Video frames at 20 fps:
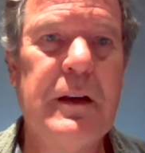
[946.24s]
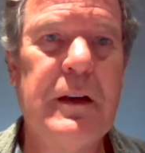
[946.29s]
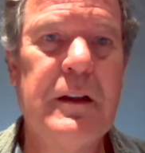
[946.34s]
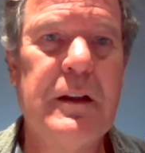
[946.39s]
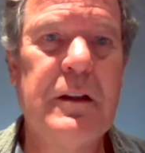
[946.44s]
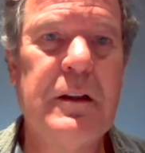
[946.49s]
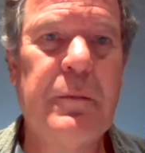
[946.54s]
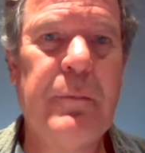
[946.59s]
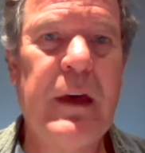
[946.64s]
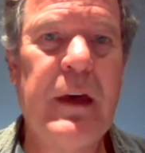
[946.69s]

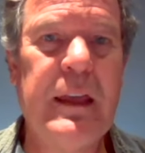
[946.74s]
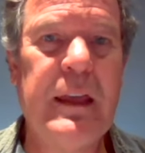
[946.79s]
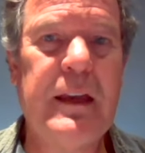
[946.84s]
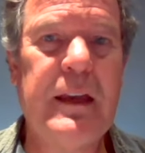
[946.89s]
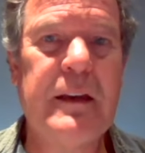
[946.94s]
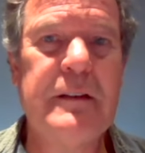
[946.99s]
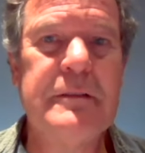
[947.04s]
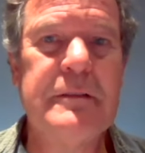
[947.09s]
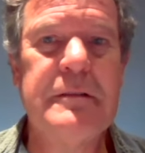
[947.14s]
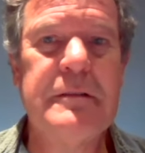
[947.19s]
to
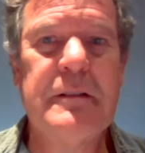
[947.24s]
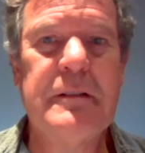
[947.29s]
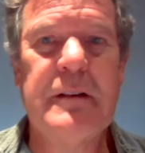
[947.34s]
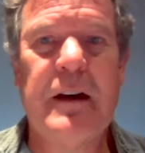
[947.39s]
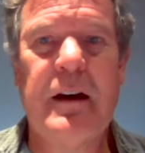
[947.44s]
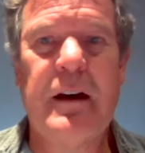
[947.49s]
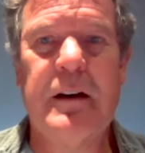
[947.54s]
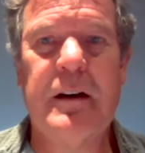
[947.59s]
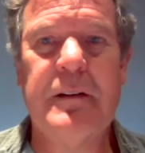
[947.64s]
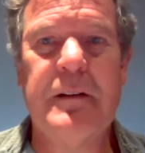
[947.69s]
make
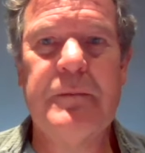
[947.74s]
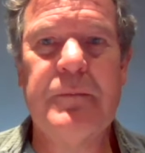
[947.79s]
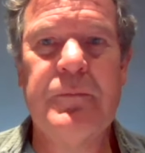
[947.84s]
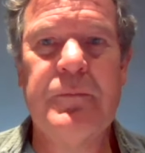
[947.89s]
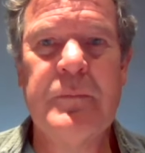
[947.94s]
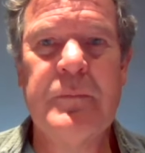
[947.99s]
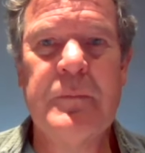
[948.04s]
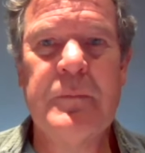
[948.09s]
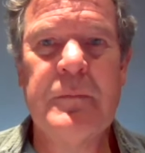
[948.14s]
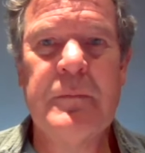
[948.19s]
uh,
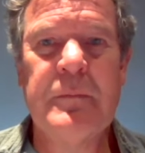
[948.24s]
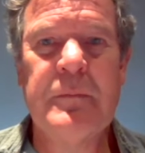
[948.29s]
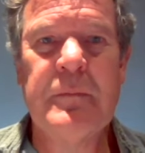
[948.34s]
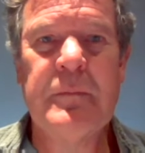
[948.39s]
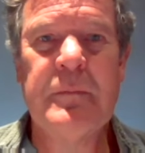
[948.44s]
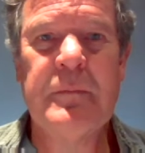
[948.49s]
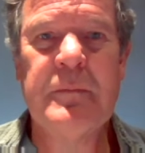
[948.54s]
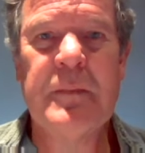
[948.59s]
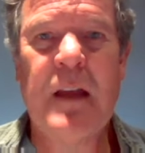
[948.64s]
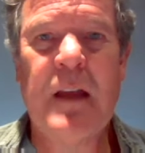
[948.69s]

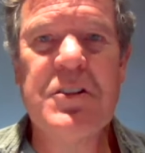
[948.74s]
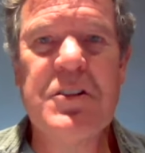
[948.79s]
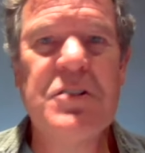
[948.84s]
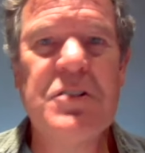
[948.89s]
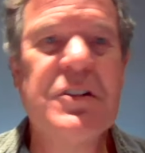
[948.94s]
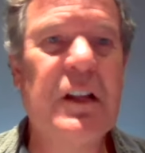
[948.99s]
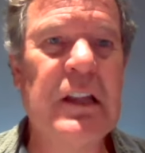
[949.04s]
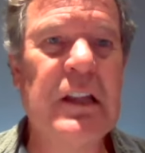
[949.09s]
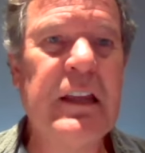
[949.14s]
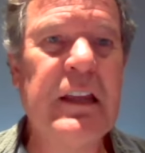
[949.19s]
not
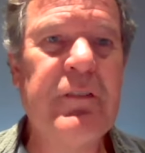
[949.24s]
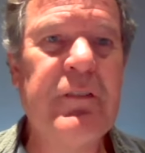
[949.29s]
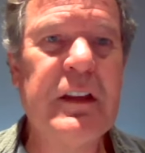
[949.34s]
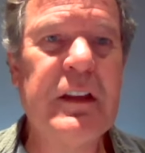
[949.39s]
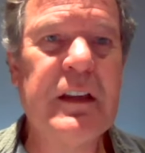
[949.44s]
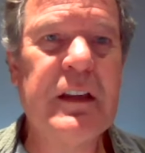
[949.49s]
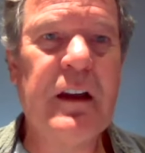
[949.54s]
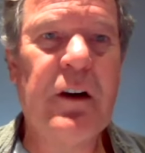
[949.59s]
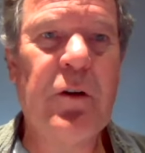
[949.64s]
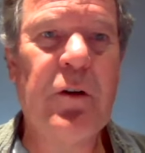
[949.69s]
just a
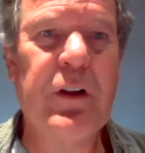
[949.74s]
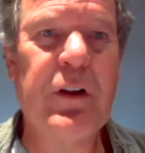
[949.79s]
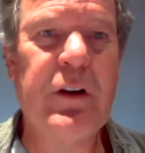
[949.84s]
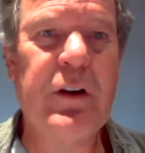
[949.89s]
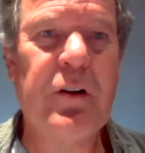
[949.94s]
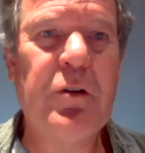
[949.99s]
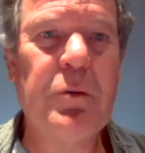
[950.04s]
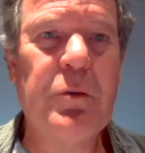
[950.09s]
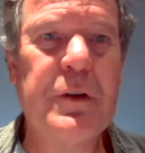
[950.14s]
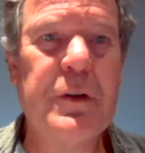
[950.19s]
living on their
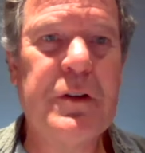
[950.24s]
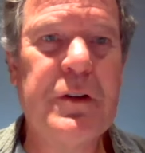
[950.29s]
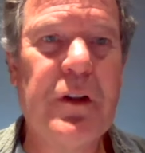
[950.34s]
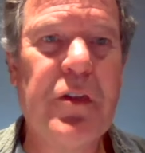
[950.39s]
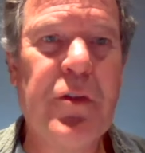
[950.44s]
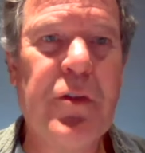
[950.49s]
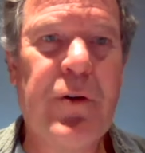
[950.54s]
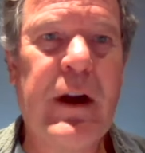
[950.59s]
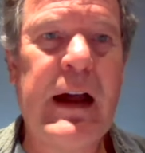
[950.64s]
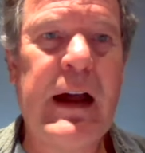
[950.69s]
own, but to
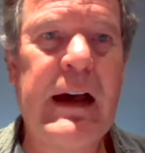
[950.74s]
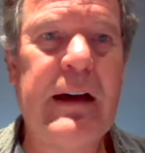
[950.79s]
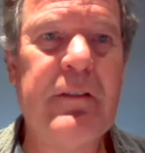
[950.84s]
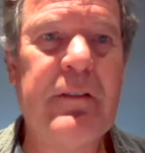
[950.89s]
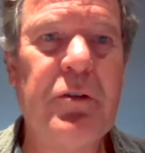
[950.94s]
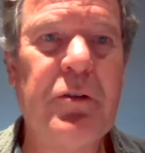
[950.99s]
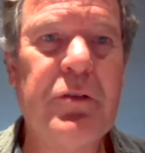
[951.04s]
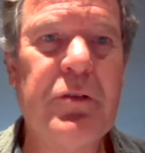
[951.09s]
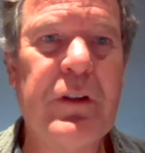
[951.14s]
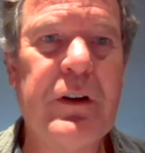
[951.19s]
thrive
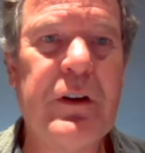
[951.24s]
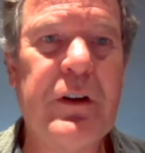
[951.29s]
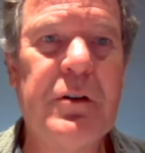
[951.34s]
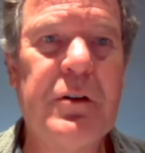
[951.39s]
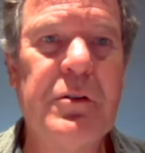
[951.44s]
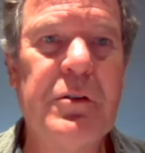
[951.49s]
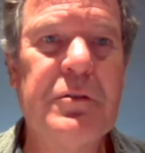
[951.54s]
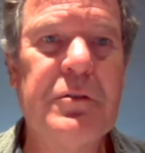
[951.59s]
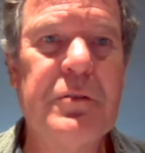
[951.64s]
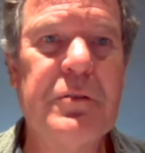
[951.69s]
on their
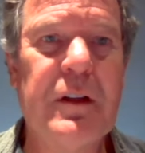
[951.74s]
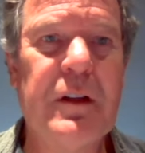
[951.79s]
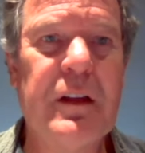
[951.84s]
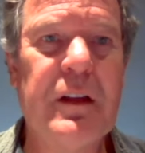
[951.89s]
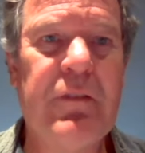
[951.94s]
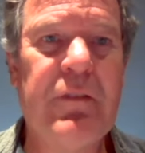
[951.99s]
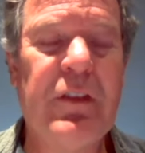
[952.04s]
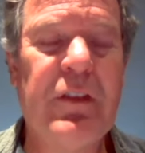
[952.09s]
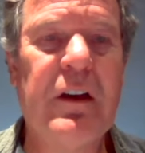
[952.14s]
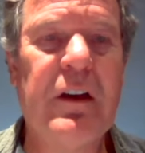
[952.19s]
own
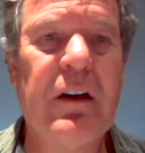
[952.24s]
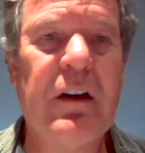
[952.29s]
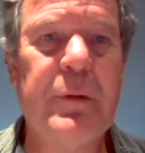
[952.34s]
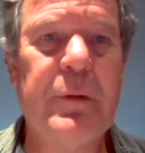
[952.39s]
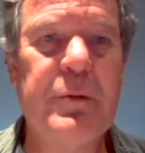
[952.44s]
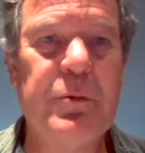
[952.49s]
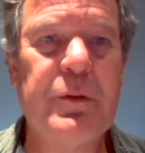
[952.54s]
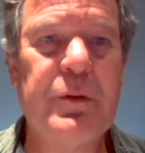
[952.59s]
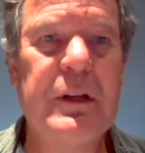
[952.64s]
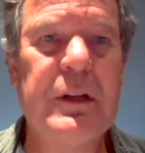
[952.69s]
if the
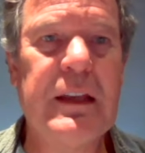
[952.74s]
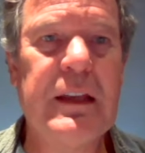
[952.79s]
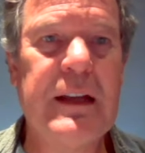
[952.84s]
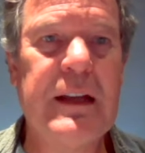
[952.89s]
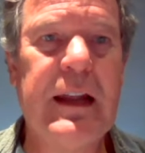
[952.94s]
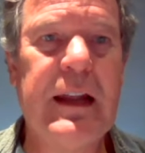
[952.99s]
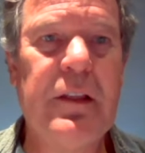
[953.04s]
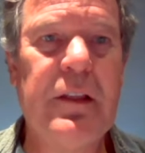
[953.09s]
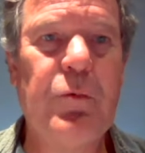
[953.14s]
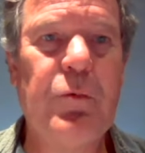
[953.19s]
government would get
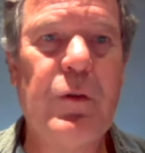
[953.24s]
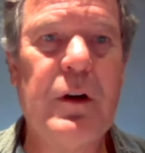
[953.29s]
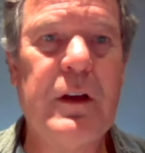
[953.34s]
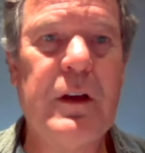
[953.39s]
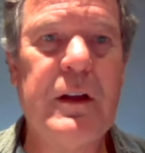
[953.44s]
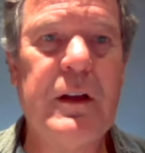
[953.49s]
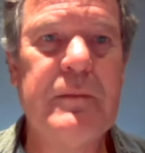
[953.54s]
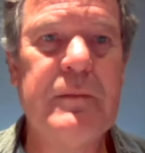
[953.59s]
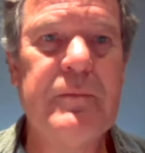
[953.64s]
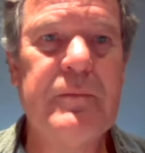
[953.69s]
out of the
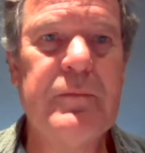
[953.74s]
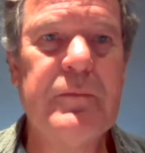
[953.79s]
way.